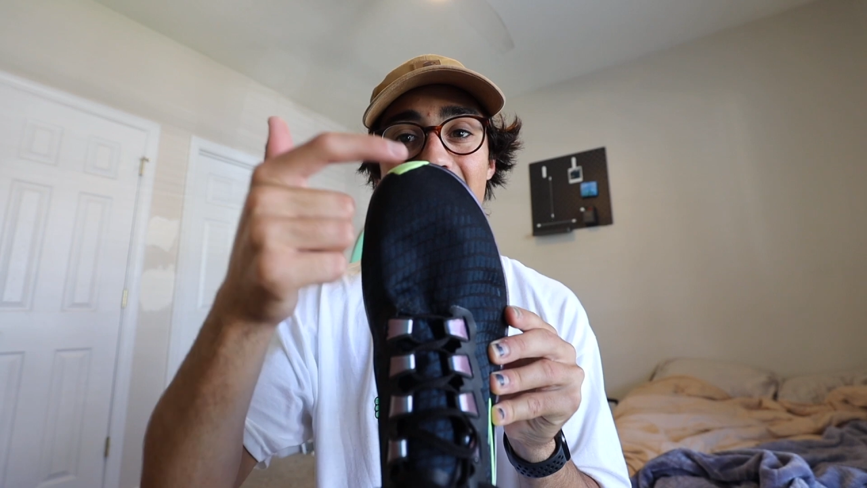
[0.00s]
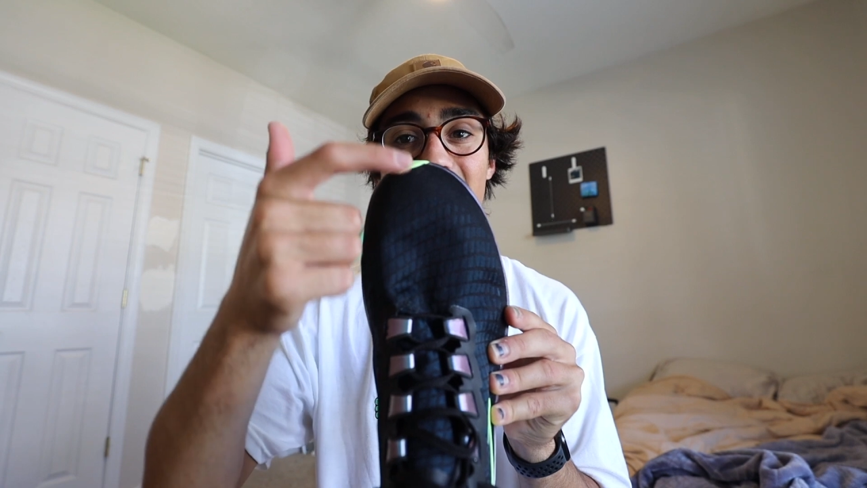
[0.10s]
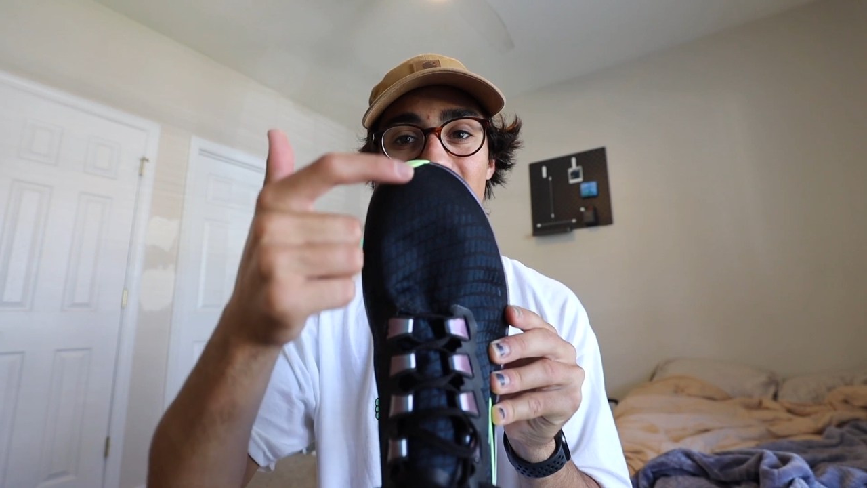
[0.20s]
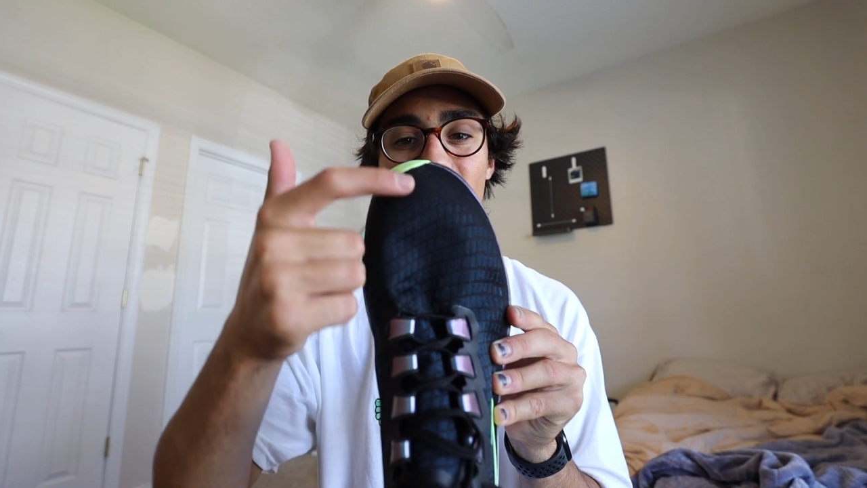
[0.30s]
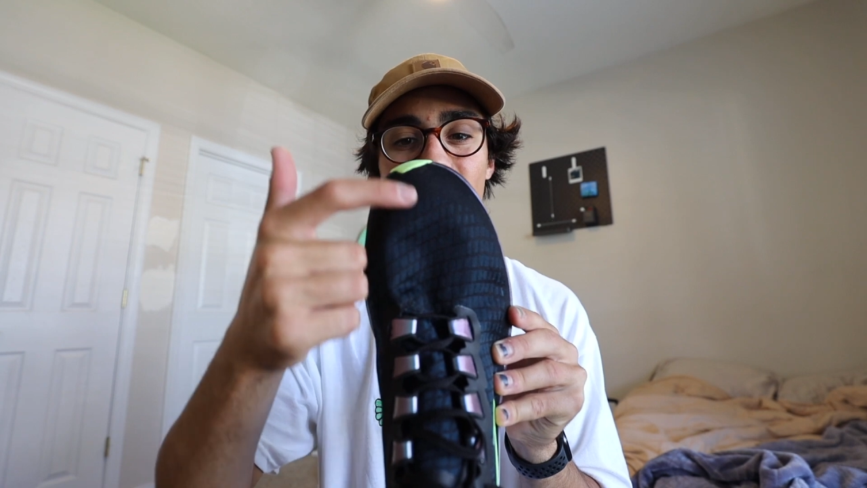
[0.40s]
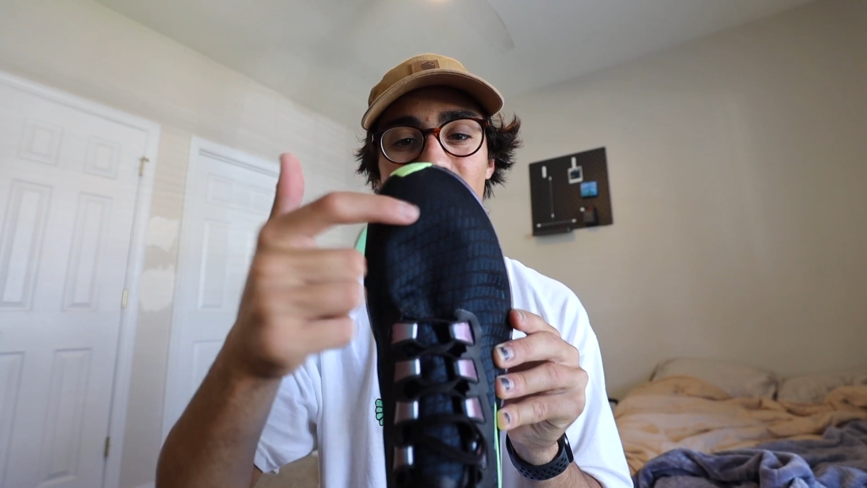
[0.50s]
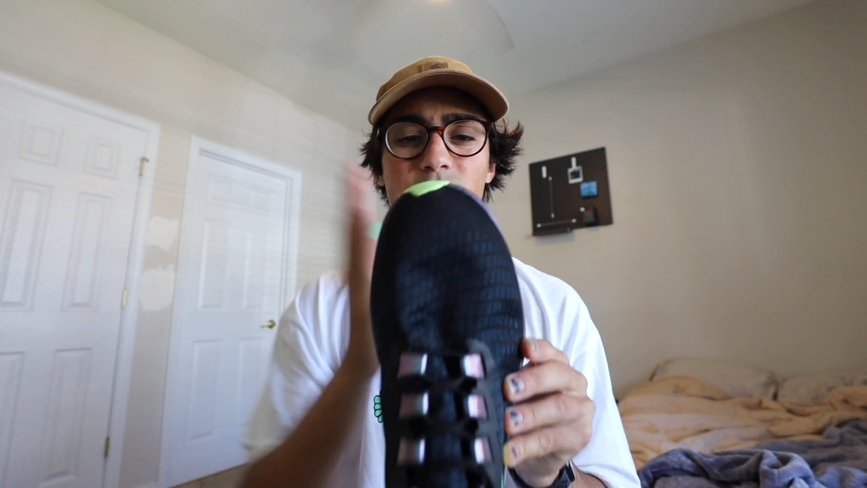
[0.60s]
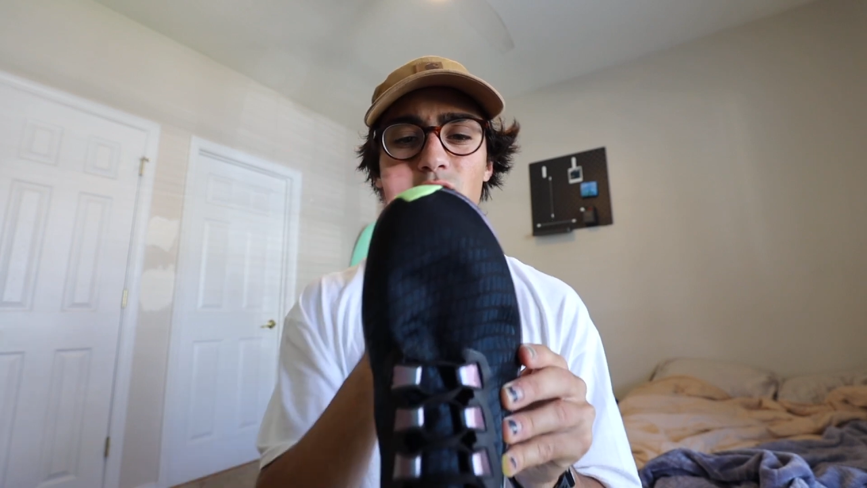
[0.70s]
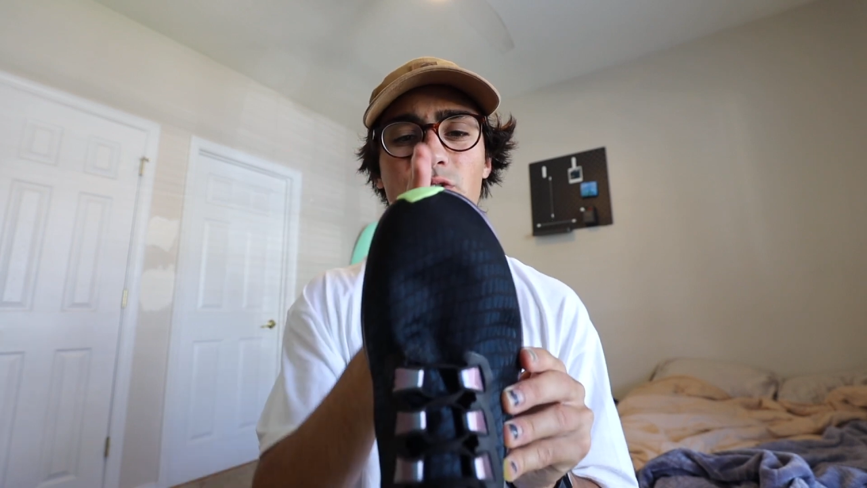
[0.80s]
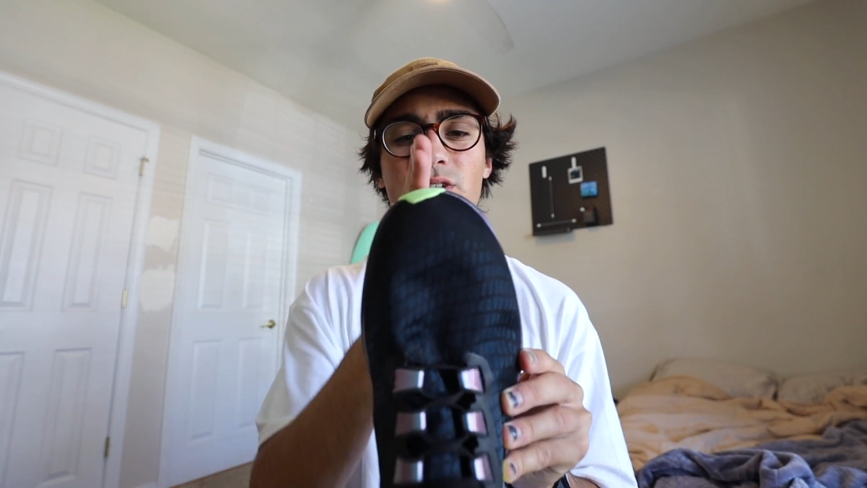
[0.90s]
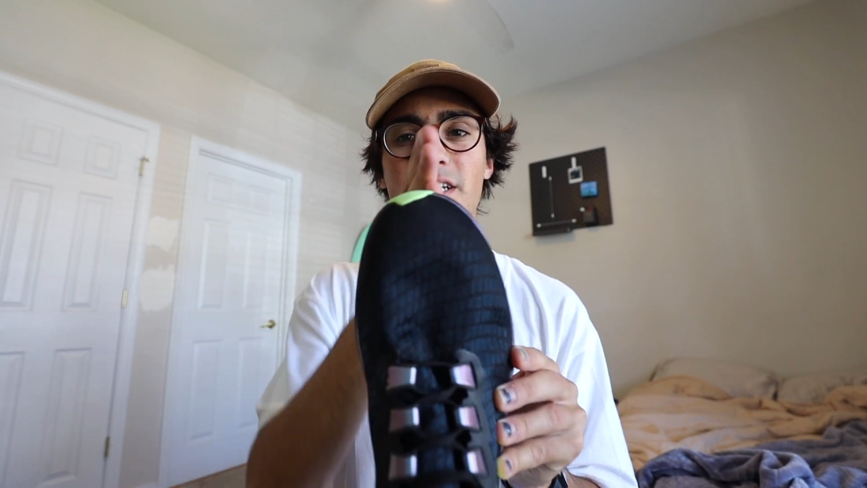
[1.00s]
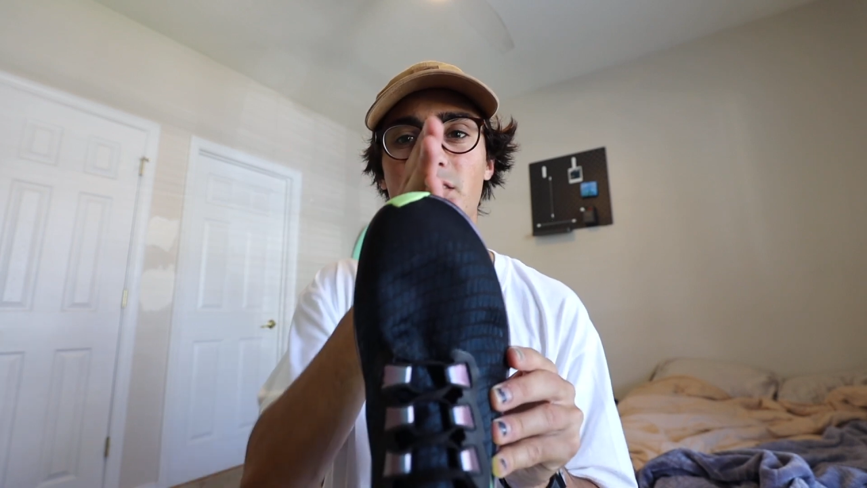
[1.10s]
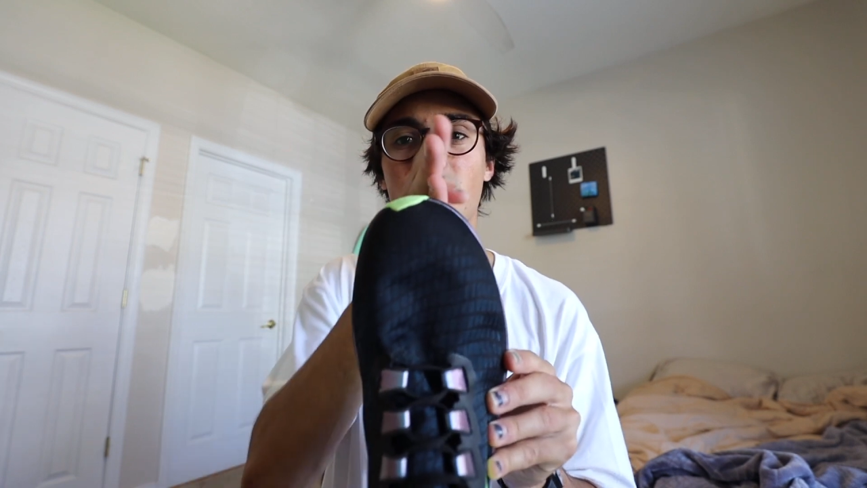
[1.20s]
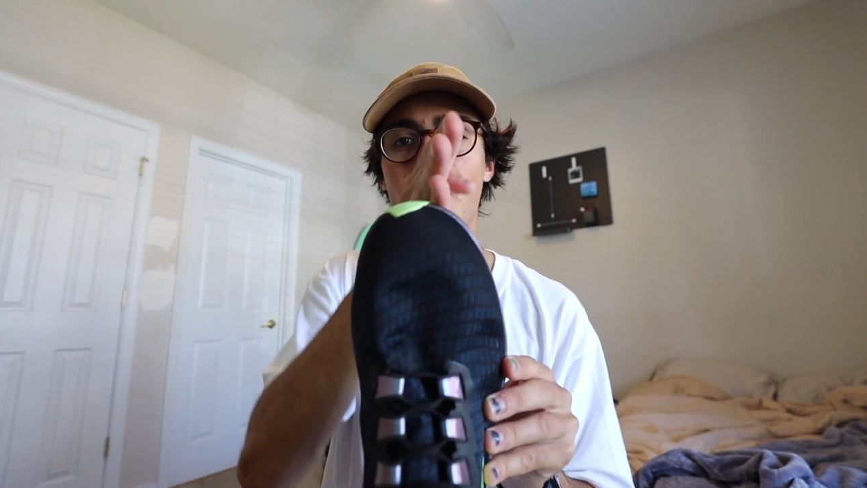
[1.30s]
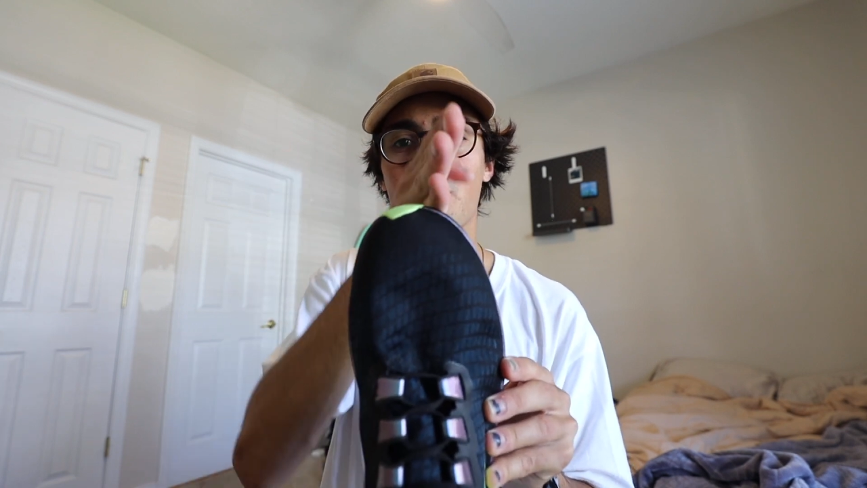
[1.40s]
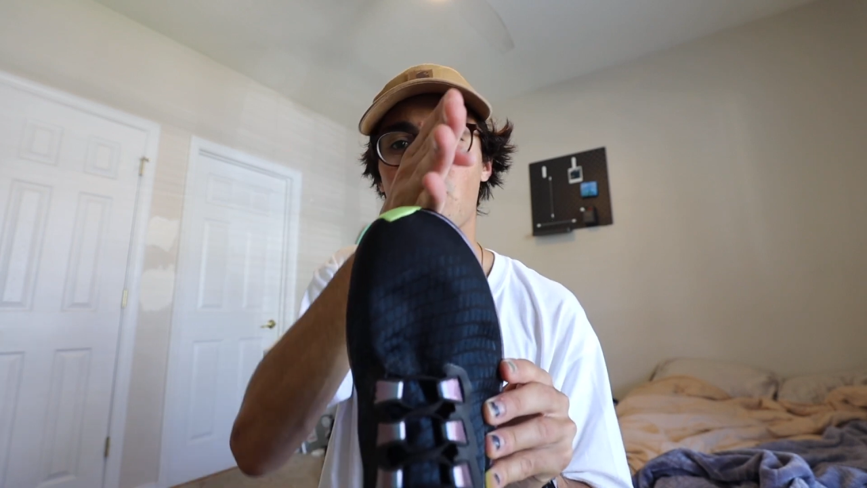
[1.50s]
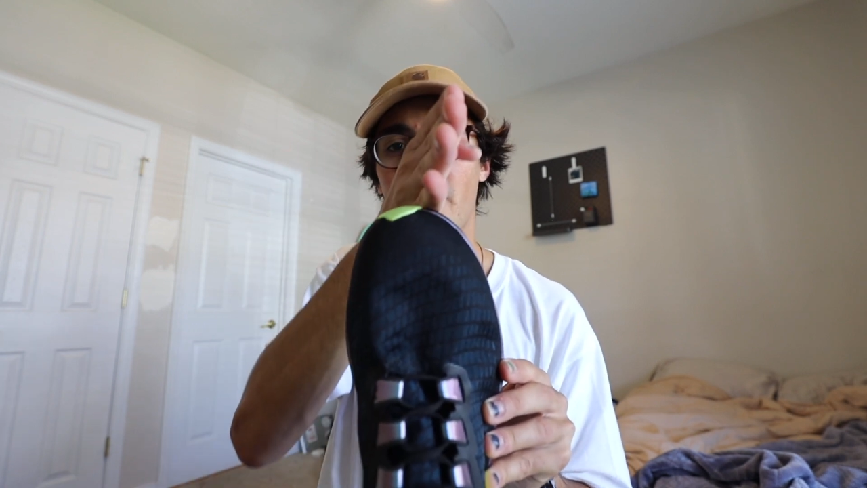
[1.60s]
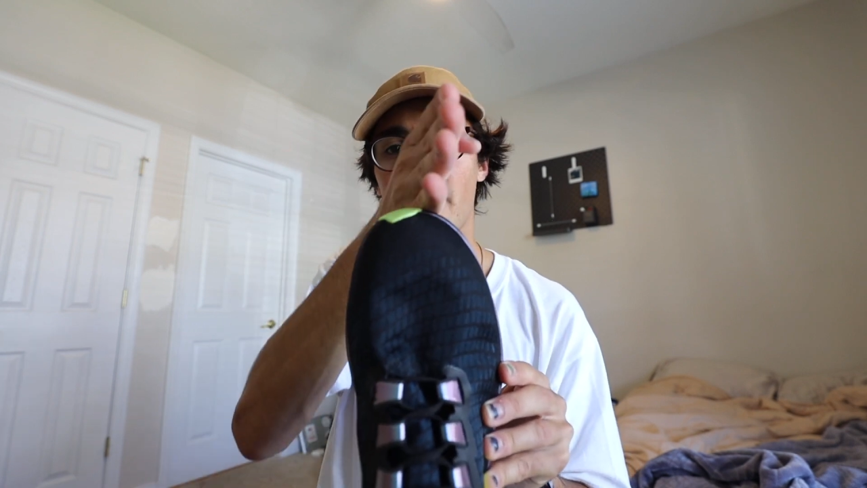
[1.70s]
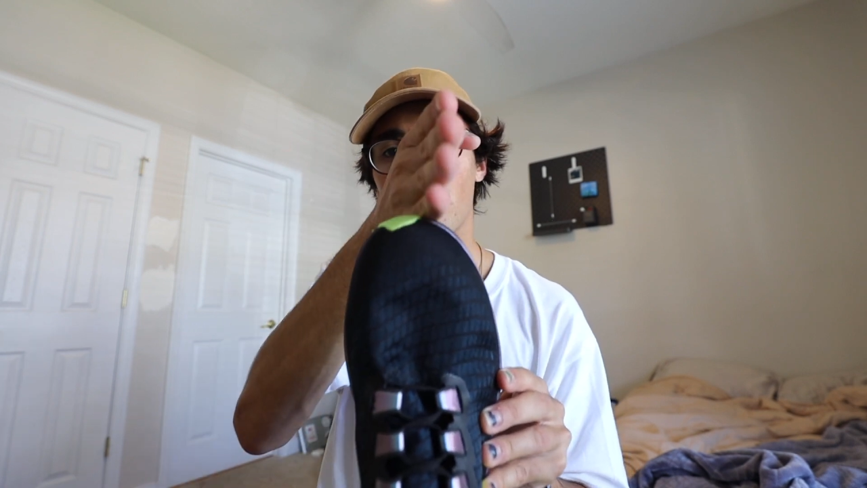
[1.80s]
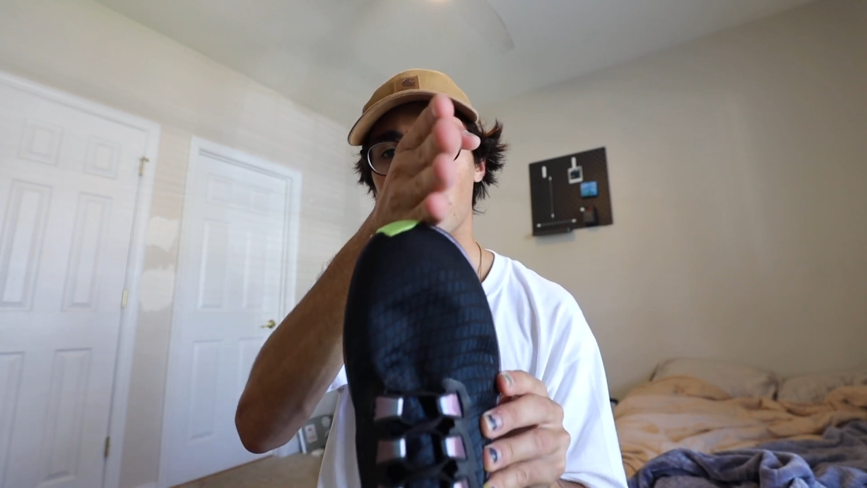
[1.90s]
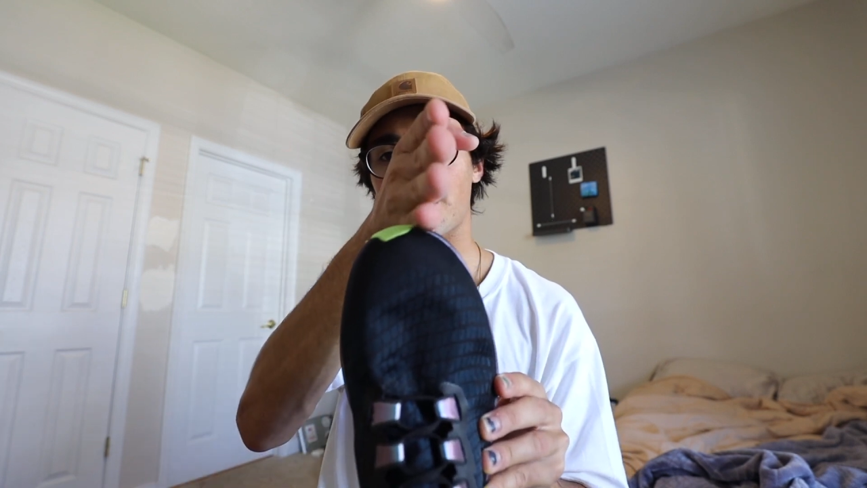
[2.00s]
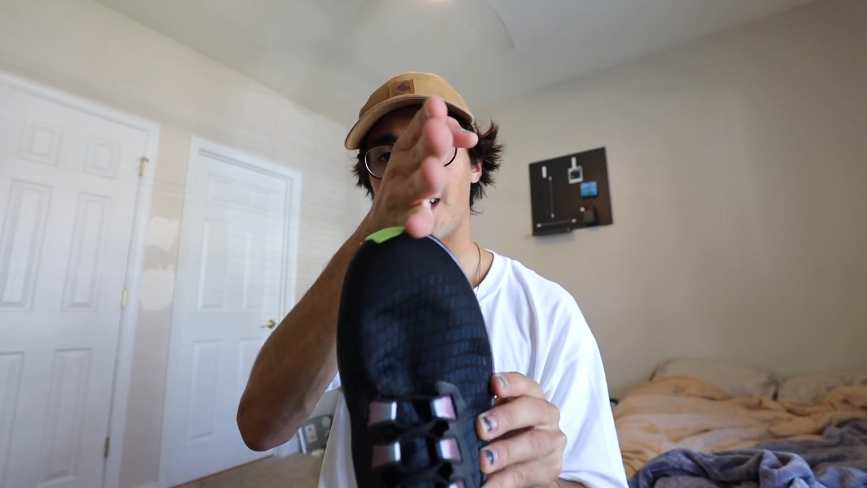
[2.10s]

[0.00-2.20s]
angle. Usually it'll come right over the